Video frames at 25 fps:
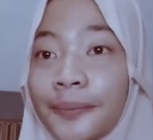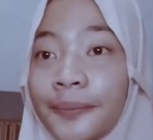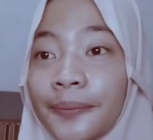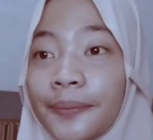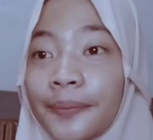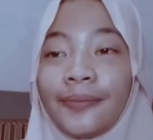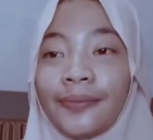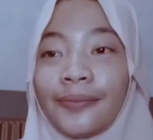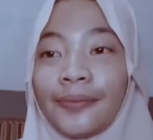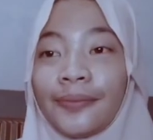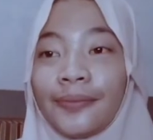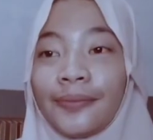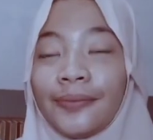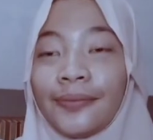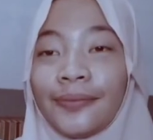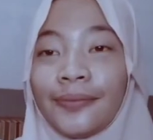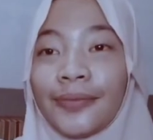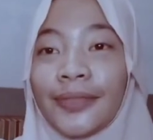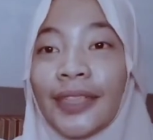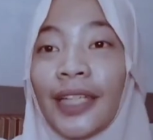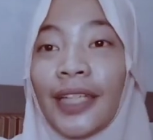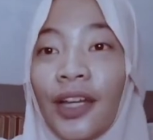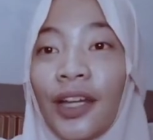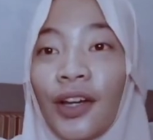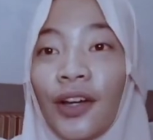
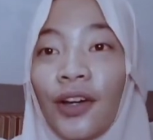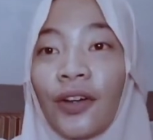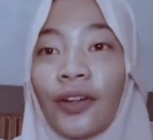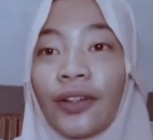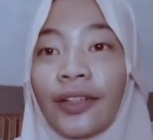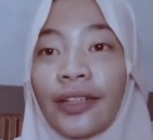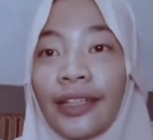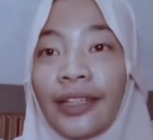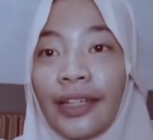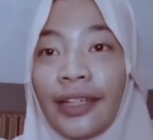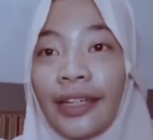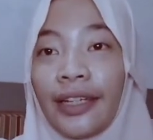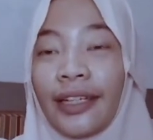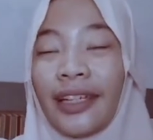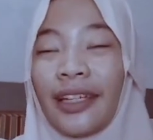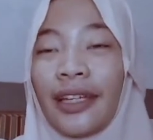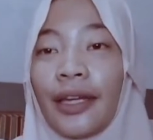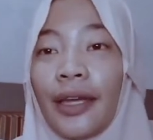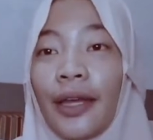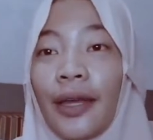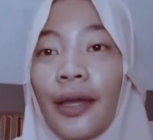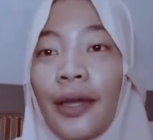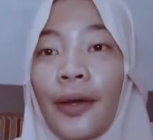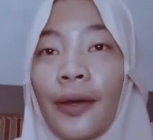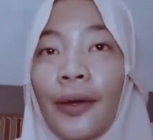Okay,
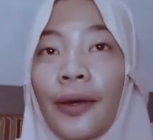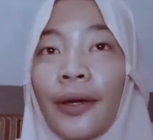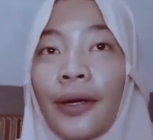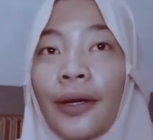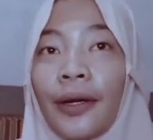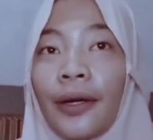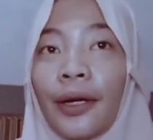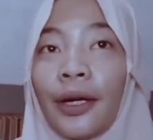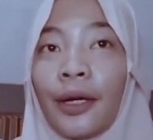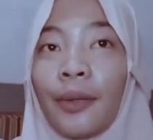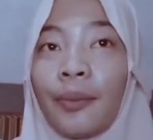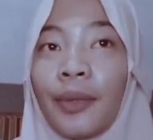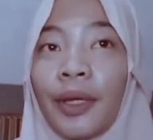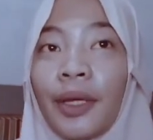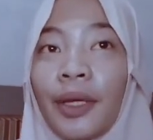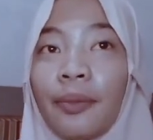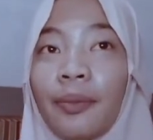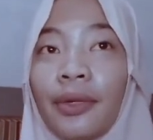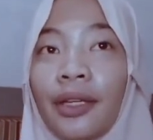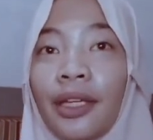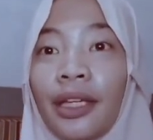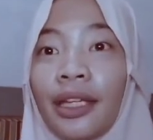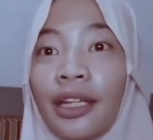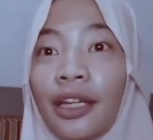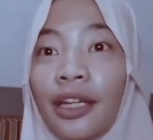maybe enough for
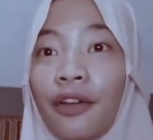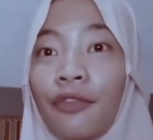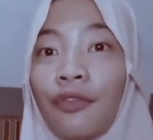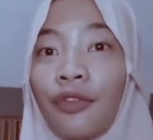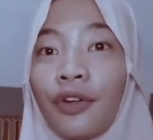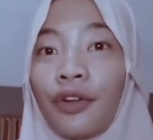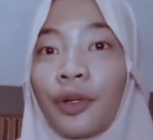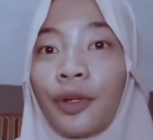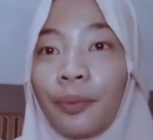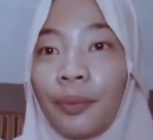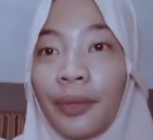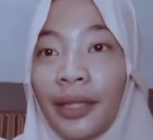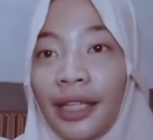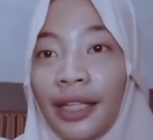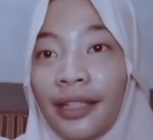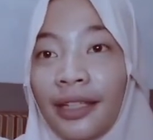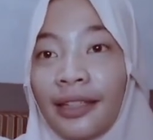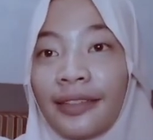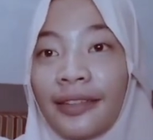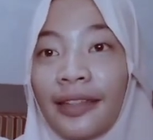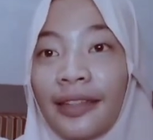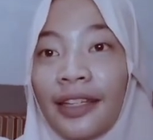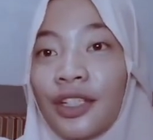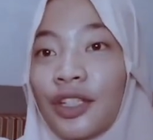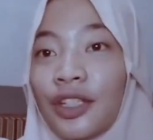me. Thanks
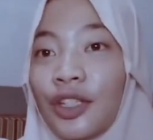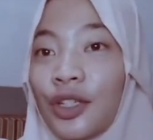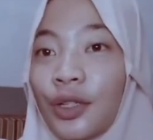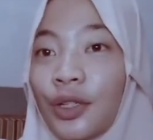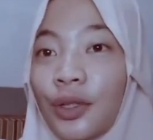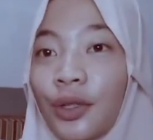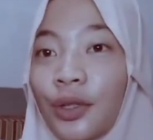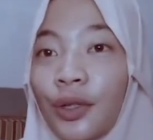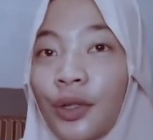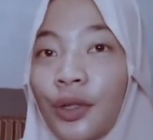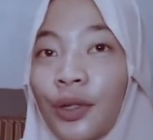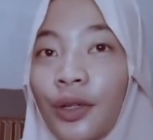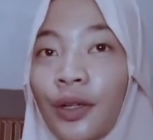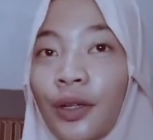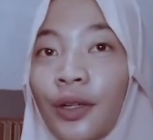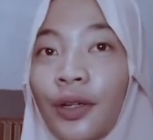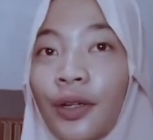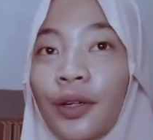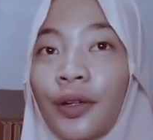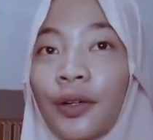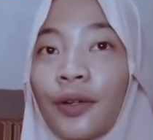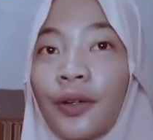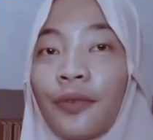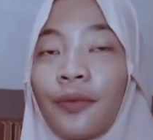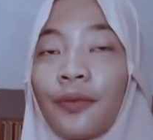
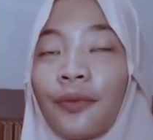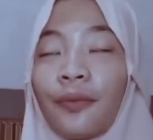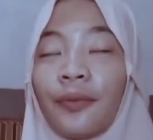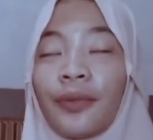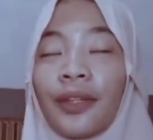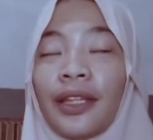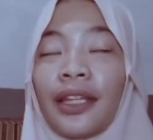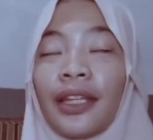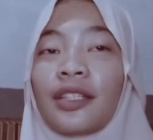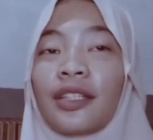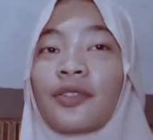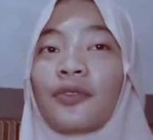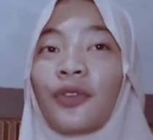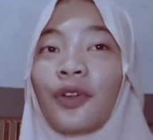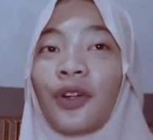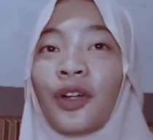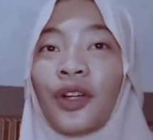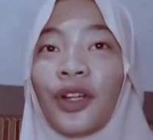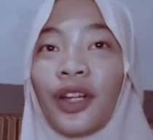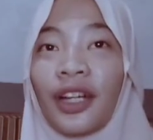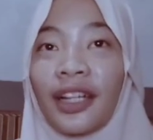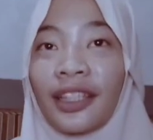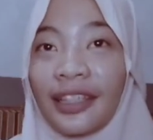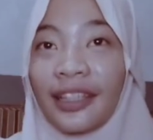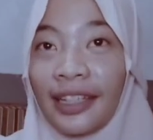for your
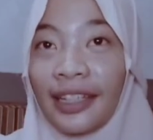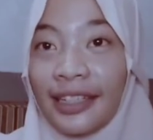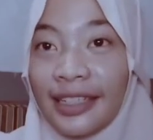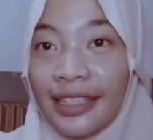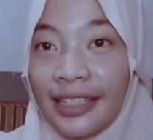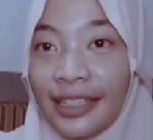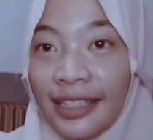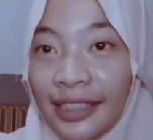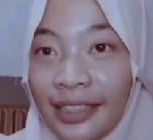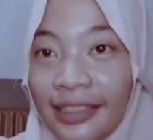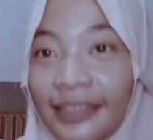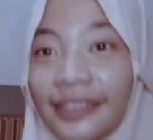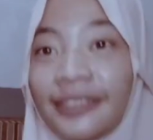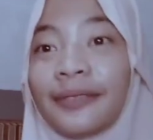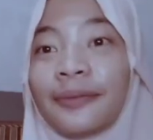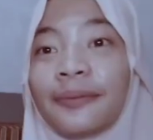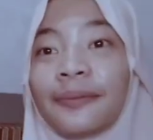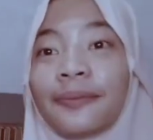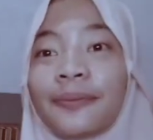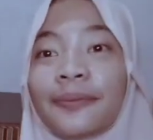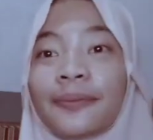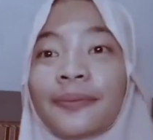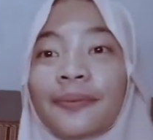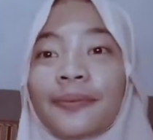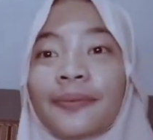attention.
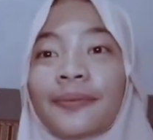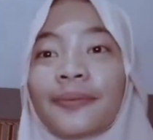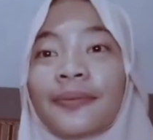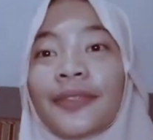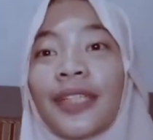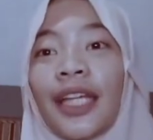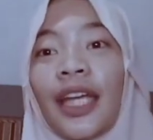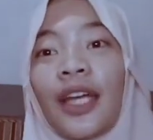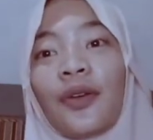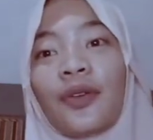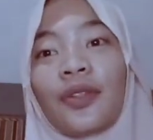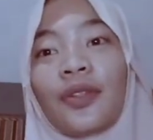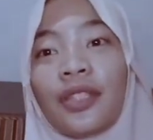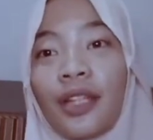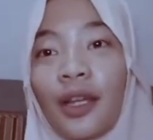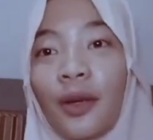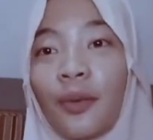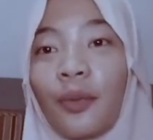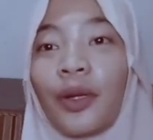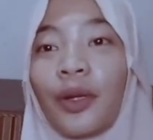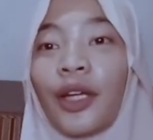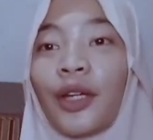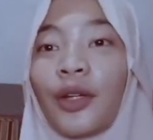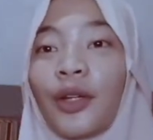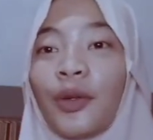Assalamualaikum
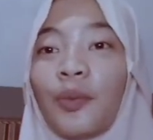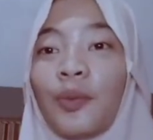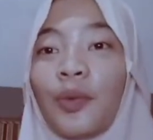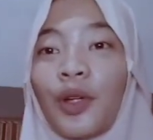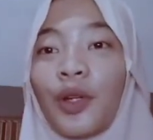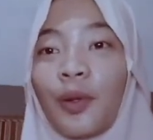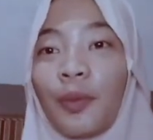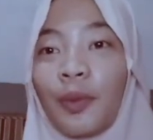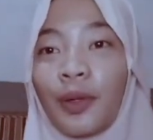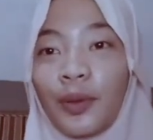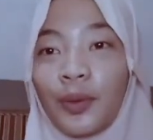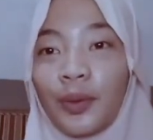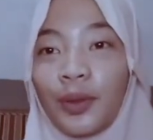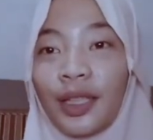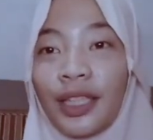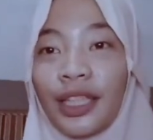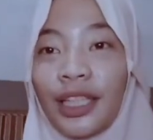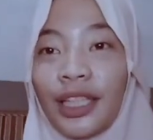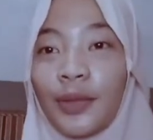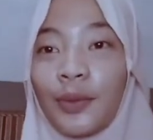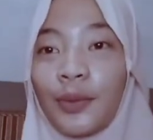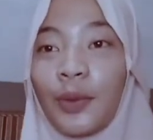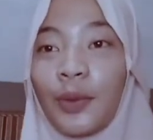warahmatullahi wabarakatuh.